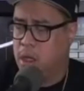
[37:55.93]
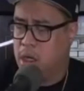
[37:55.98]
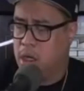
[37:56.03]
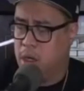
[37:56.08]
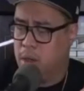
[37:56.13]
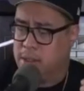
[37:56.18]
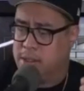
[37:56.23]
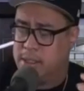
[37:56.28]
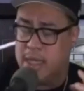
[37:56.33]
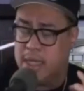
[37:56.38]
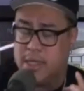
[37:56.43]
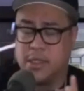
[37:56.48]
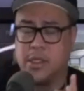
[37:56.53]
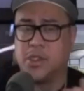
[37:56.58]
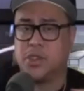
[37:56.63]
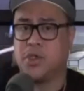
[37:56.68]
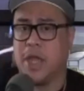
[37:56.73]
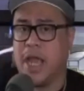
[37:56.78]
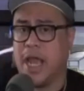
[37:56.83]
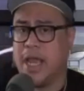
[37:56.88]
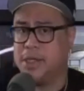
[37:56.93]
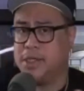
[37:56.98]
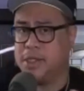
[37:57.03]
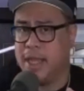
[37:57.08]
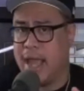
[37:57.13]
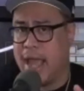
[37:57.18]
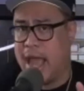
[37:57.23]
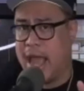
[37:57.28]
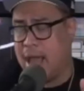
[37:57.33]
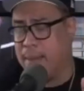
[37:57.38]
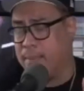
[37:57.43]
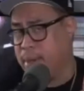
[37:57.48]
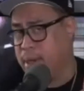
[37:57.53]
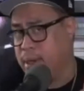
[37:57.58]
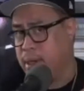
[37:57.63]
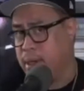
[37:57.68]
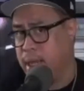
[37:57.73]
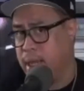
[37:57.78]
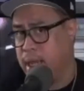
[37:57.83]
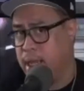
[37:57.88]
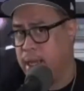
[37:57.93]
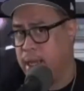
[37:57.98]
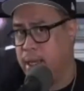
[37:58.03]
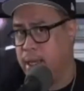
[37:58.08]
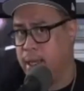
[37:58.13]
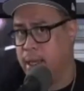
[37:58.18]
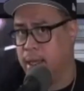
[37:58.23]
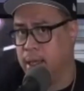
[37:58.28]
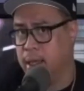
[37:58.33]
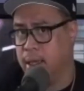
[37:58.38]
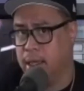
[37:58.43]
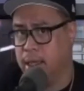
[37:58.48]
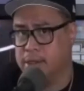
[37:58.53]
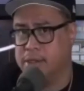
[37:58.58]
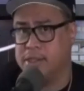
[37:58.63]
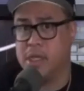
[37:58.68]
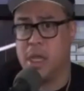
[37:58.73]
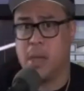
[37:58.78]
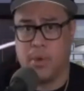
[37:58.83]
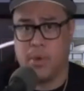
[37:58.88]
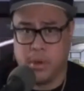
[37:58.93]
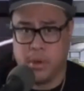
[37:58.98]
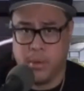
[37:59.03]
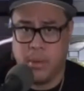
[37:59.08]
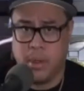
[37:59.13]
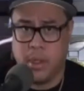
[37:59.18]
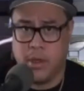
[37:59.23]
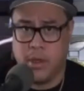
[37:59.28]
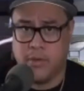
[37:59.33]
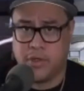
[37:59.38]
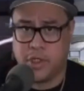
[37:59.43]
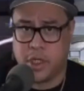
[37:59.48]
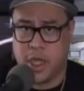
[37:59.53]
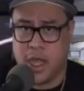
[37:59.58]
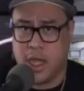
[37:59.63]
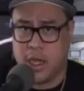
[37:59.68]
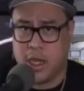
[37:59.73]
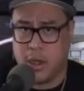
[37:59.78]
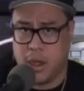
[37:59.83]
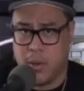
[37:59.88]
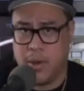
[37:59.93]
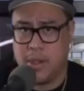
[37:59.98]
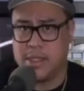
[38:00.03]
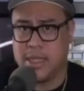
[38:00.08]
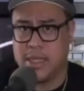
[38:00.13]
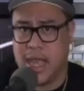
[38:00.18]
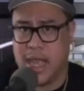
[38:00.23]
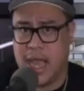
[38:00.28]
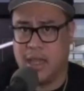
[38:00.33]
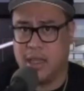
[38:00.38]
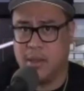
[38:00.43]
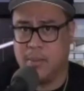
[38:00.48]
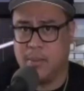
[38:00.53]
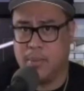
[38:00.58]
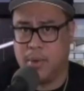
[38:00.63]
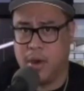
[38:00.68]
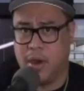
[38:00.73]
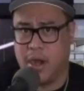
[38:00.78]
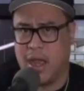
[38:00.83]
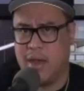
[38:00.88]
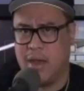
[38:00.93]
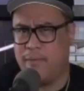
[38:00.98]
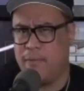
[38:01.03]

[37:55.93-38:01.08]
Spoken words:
a senseless tragedy happened in a suburb of Chicago. I want to say Highland Park. How